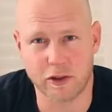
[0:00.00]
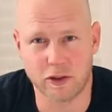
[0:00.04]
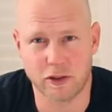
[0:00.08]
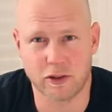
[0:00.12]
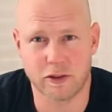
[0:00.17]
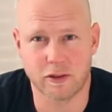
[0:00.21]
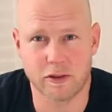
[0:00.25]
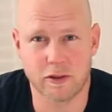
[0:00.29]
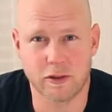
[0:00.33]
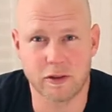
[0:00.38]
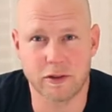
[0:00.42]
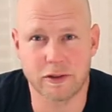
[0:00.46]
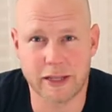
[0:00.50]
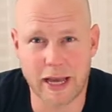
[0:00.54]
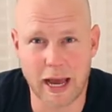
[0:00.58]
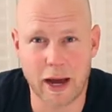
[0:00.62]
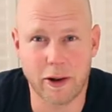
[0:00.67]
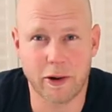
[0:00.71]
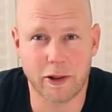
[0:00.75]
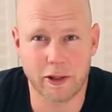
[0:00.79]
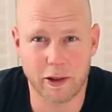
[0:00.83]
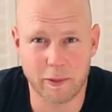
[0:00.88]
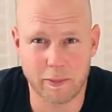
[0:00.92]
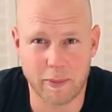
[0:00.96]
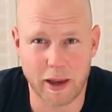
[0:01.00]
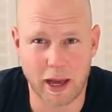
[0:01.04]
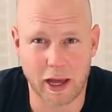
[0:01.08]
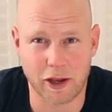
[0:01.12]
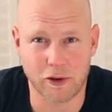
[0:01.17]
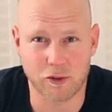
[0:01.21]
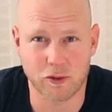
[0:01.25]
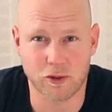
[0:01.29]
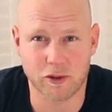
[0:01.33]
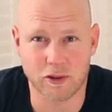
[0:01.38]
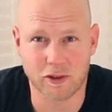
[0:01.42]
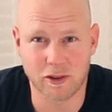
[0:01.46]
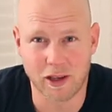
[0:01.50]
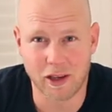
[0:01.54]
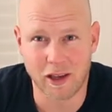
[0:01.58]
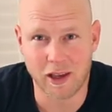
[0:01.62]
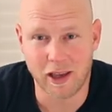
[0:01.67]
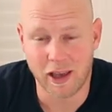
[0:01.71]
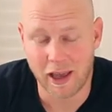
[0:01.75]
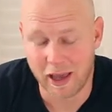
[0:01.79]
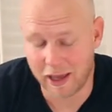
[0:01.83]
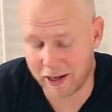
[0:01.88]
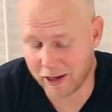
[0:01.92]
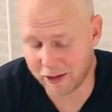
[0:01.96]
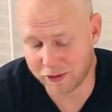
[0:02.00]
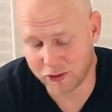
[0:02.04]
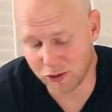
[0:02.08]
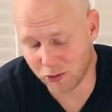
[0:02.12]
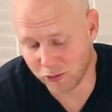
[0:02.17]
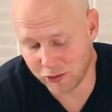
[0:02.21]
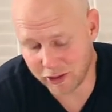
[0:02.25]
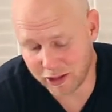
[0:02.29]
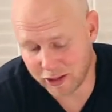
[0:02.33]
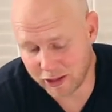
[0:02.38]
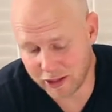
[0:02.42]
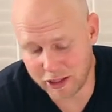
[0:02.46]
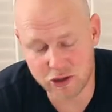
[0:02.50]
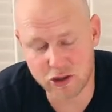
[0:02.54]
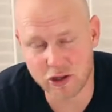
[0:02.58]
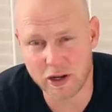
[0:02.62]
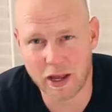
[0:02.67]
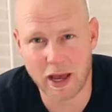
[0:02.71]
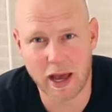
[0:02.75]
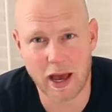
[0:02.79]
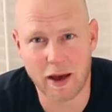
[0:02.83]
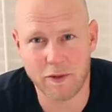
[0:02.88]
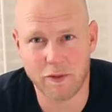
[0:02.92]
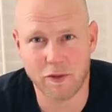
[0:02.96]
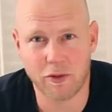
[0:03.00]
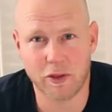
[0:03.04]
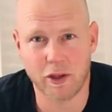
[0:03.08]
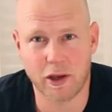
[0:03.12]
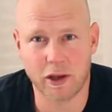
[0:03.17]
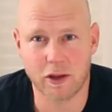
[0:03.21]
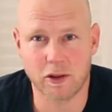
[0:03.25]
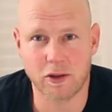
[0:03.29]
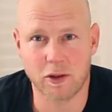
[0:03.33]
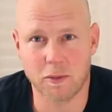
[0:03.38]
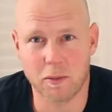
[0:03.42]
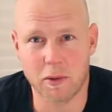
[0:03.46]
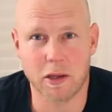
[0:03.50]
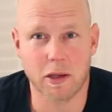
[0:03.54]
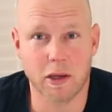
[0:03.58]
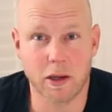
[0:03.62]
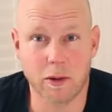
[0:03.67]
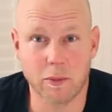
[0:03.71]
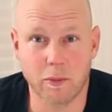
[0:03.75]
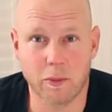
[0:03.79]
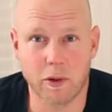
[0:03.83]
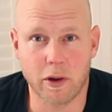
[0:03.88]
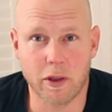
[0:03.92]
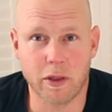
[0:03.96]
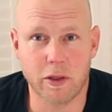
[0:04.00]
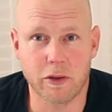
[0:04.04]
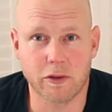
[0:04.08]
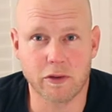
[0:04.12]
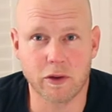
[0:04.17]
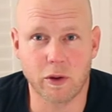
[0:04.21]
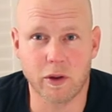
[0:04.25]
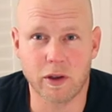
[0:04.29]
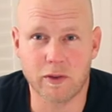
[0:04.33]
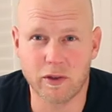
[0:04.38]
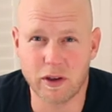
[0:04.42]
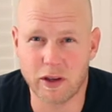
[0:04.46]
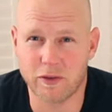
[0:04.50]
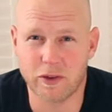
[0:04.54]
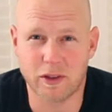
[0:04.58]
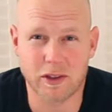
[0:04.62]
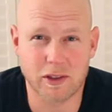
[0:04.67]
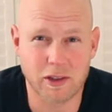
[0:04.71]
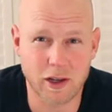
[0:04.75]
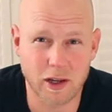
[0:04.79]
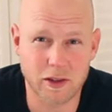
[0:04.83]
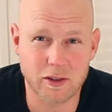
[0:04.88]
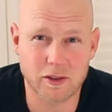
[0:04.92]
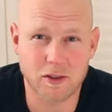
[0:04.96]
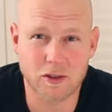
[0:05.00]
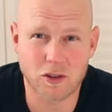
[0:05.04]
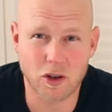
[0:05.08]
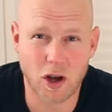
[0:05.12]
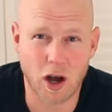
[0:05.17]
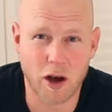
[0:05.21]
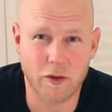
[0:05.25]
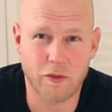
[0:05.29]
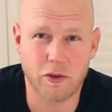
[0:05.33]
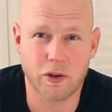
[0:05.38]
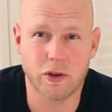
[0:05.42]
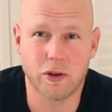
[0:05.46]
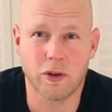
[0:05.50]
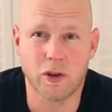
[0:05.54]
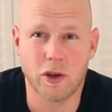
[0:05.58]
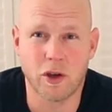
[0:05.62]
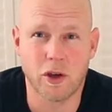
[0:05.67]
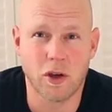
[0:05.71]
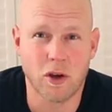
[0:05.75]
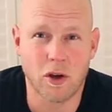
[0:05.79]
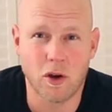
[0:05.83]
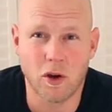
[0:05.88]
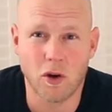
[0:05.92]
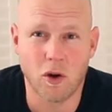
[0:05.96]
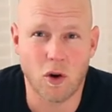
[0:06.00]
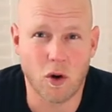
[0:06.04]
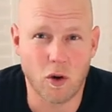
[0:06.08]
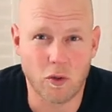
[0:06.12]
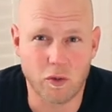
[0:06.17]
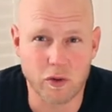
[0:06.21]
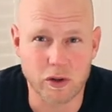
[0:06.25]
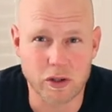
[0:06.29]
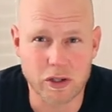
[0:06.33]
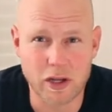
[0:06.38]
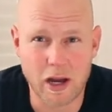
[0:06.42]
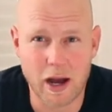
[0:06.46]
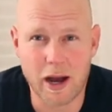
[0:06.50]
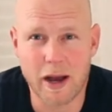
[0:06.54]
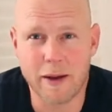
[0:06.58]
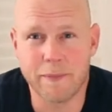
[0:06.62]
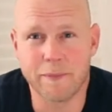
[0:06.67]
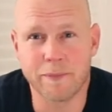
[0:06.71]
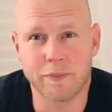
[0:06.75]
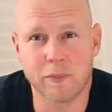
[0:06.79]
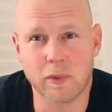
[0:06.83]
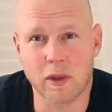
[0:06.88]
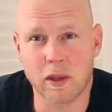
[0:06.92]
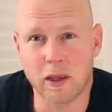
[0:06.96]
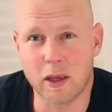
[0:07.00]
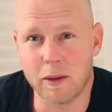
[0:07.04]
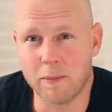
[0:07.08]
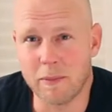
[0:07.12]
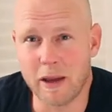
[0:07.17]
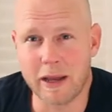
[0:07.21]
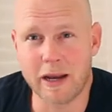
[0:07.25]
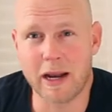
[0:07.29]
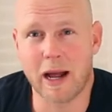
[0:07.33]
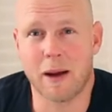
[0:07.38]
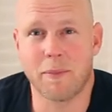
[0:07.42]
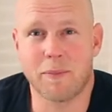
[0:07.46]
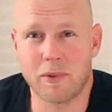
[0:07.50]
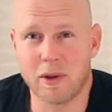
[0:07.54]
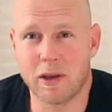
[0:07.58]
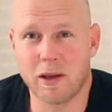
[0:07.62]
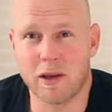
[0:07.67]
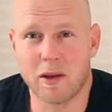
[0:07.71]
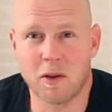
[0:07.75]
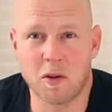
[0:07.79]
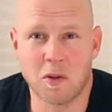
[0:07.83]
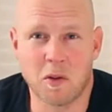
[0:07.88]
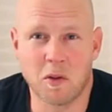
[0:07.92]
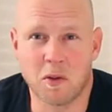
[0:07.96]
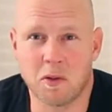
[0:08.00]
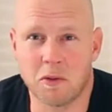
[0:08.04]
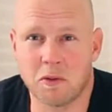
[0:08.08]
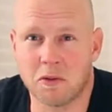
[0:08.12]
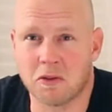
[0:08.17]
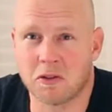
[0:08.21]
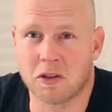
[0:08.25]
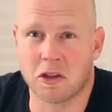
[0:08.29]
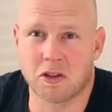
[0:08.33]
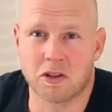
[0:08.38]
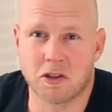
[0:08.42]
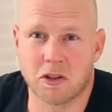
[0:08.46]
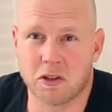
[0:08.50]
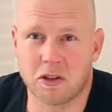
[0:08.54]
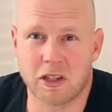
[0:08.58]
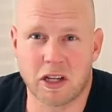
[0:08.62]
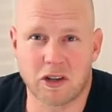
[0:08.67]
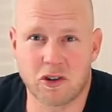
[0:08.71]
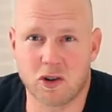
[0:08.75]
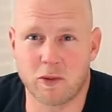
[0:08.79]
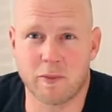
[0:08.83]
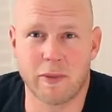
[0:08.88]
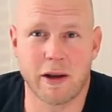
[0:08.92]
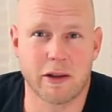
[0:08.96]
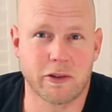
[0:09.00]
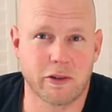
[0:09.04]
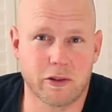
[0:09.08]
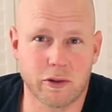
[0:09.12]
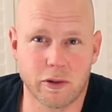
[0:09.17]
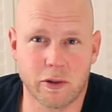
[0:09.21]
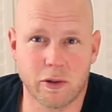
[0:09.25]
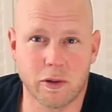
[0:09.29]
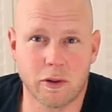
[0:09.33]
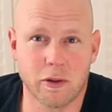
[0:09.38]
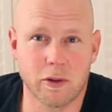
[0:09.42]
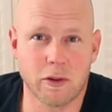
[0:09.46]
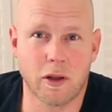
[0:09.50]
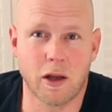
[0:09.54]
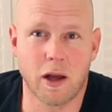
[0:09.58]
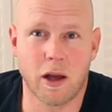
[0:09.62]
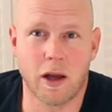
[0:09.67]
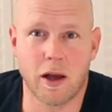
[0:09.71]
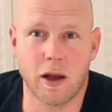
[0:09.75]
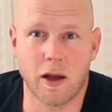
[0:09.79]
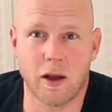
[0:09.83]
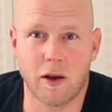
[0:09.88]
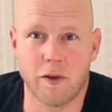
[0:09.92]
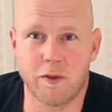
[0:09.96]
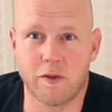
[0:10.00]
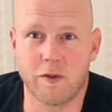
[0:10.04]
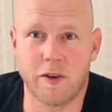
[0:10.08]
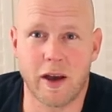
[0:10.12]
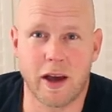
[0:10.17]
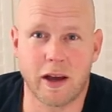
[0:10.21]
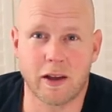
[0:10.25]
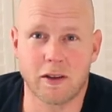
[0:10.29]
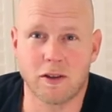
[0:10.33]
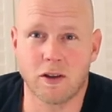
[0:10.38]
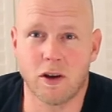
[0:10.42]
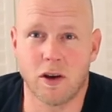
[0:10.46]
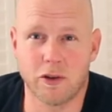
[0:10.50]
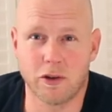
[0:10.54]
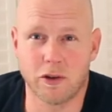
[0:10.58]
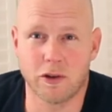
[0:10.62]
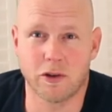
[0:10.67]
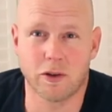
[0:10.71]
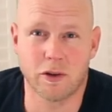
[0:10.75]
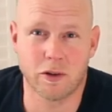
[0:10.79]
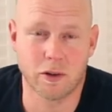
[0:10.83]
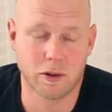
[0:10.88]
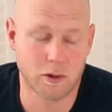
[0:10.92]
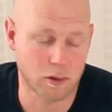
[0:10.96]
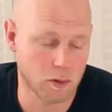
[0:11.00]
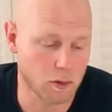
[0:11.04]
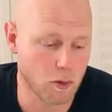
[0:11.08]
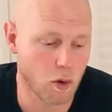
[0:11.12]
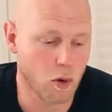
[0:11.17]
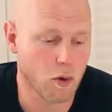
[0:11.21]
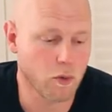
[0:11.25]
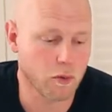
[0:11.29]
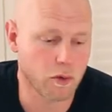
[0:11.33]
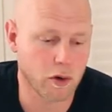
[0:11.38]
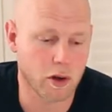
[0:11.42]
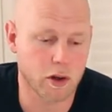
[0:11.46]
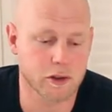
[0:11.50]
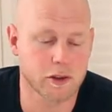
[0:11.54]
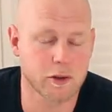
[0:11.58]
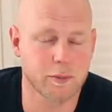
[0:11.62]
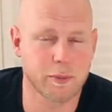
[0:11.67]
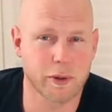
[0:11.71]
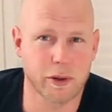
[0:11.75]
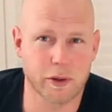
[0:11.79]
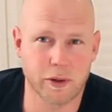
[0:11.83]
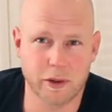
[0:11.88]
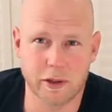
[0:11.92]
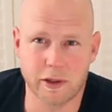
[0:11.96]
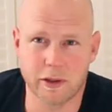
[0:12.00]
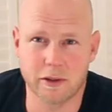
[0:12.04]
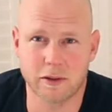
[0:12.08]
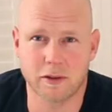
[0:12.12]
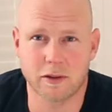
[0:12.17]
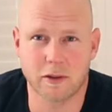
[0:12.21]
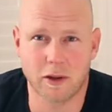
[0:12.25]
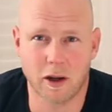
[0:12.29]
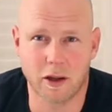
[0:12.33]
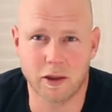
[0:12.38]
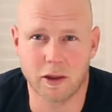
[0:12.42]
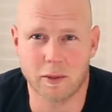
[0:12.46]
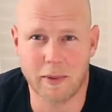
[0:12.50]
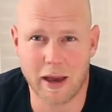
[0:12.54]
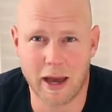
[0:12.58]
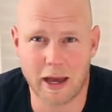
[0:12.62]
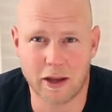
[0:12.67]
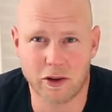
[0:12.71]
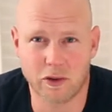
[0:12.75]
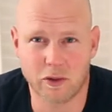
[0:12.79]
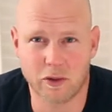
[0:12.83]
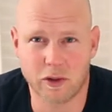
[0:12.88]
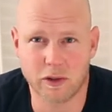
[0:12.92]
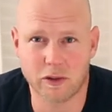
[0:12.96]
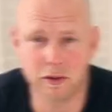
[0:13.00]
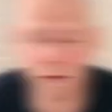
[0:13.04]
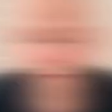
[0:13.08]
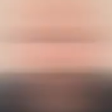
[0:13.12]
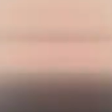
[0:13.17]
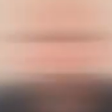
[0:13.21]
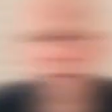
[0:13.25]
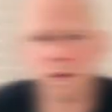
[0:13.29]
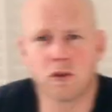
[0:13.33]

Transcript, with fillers: inches down in the mattress, and it's only 1.5 inches thick to begin with. So even if it does soften over time, it may not be such a detrimental effect on your overall experience on the mattress.